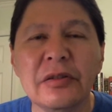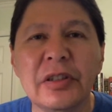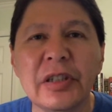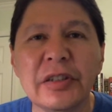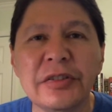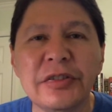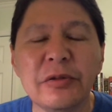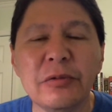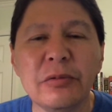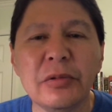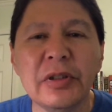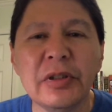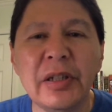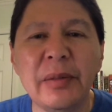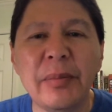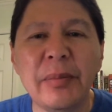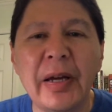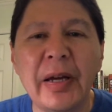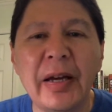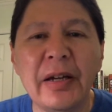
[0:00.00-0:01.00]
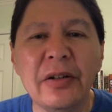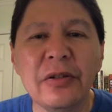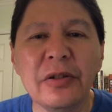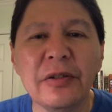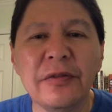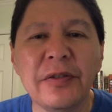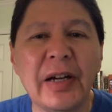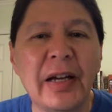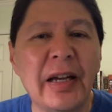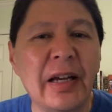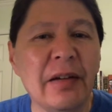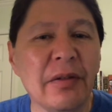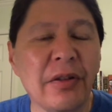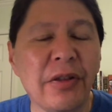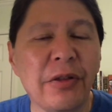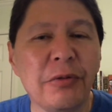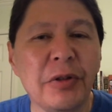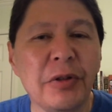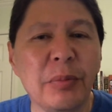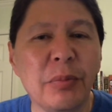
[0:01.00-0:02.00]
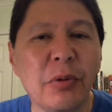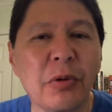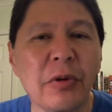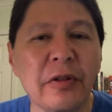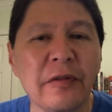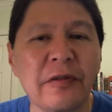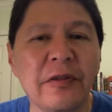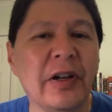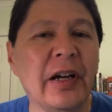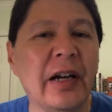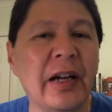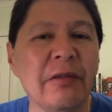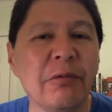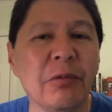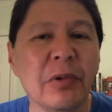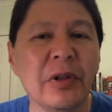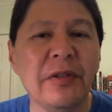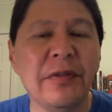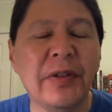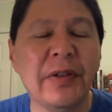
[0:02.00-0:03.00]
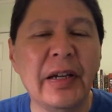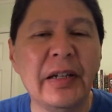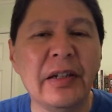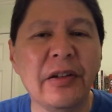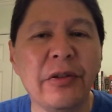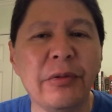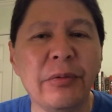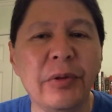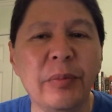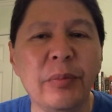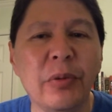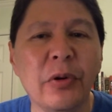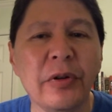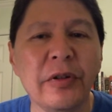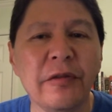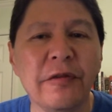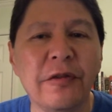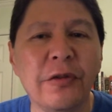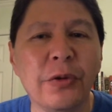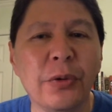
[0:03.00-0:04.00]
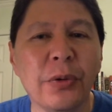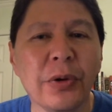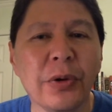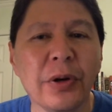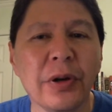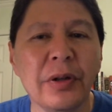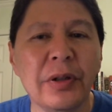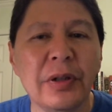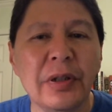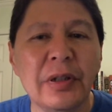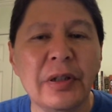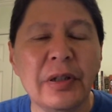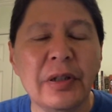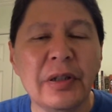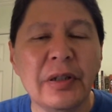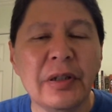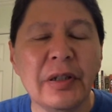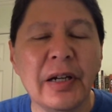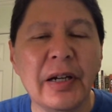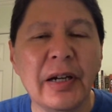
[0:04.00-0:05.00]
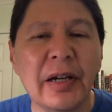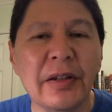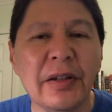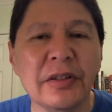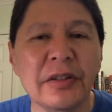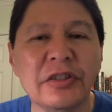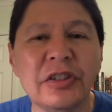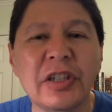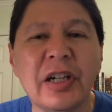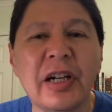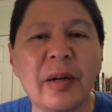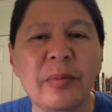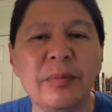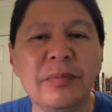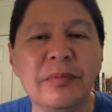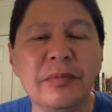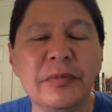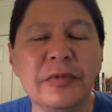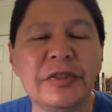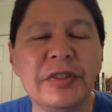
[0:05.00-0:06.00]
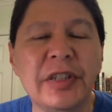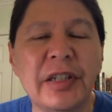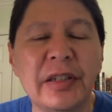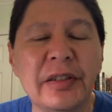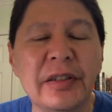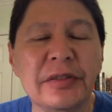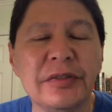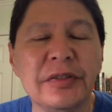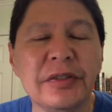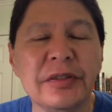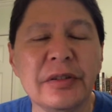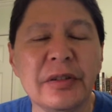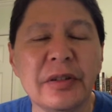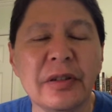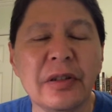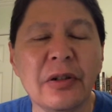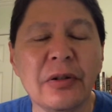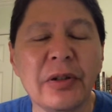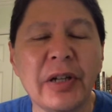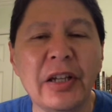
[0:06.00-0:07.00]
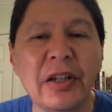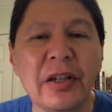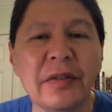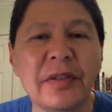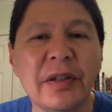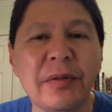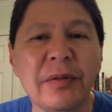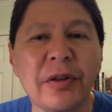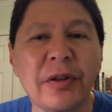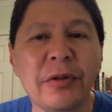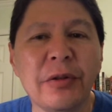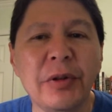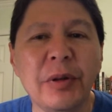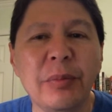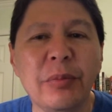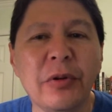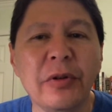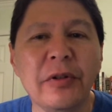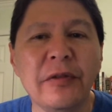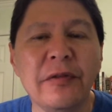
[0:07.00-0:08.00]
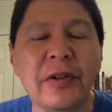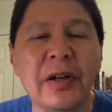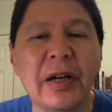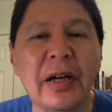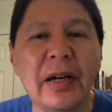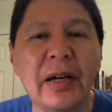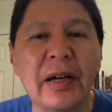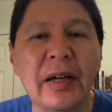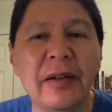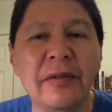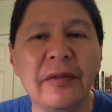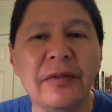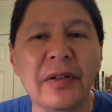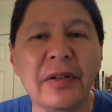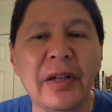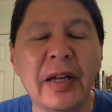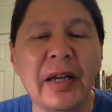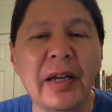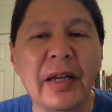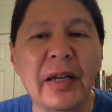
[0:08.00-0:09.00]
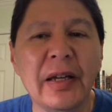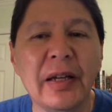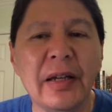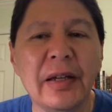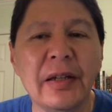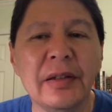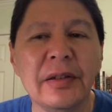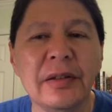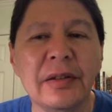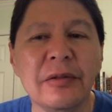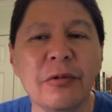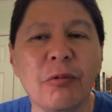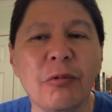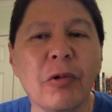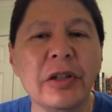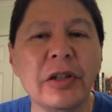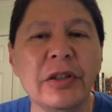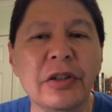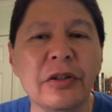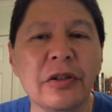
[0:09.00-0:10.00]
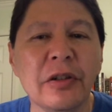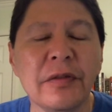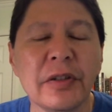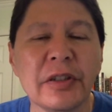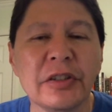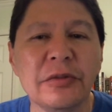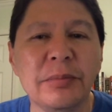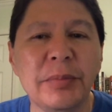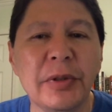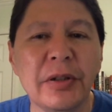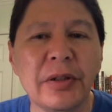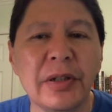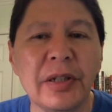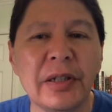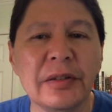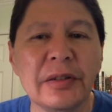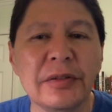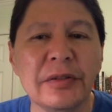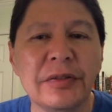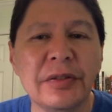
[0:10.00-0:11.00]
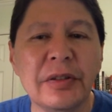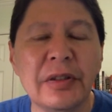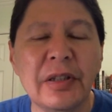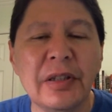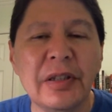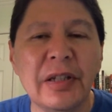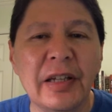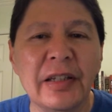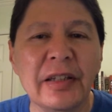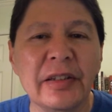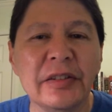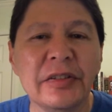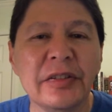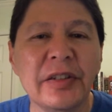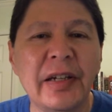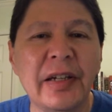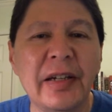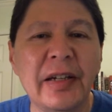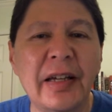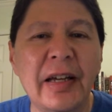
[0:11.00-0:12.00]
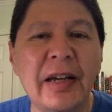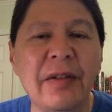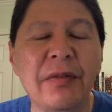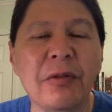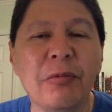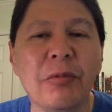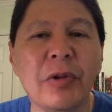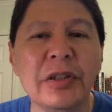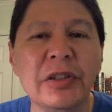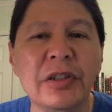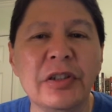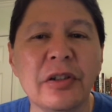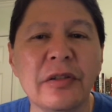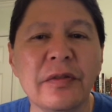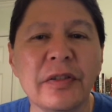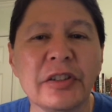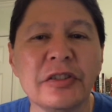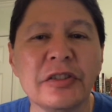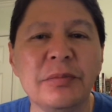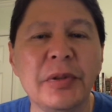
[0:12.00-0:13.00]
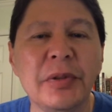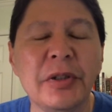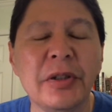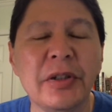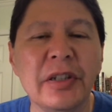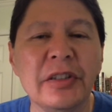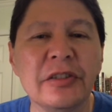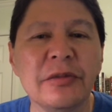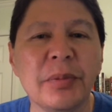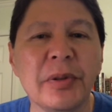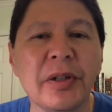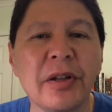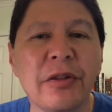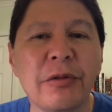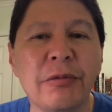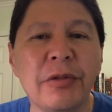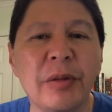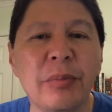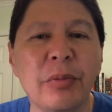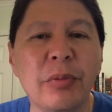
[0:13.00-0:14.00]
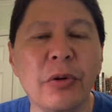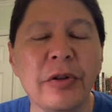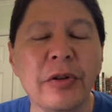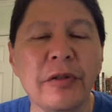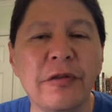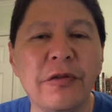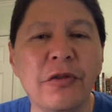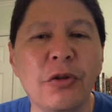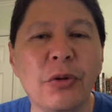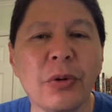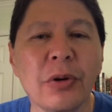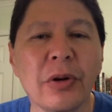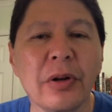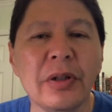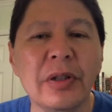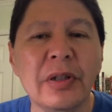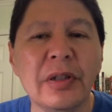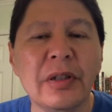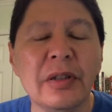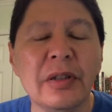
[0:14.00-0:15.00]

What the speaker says: Does it really matter if I have a 3.5? What if I had a 3.4? The job says, okay, you have to have a 3.5 and 1 year of experience. And let's say I have the 1 year of experience but a 3.4.